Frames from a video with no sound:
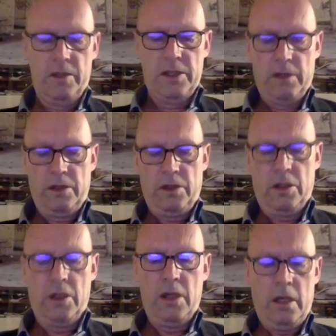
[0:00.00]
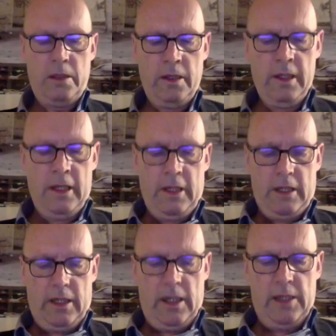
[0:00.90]
which ones are not.
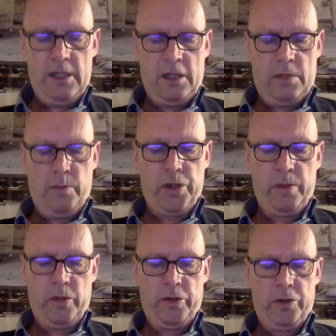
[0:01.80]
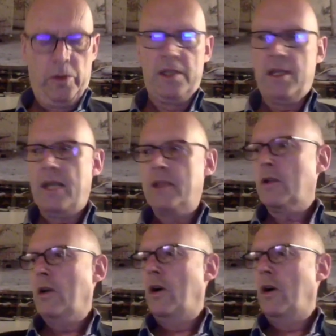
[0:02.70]
It is possible to assess